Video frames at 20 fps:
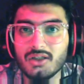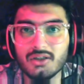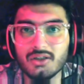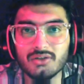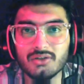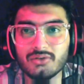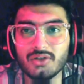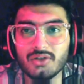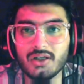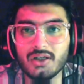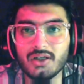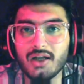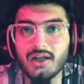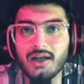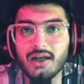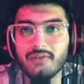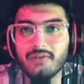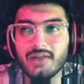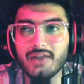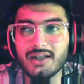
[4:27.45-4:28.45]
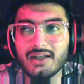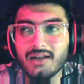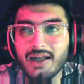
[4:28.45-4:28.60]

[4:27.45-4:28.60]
So they have like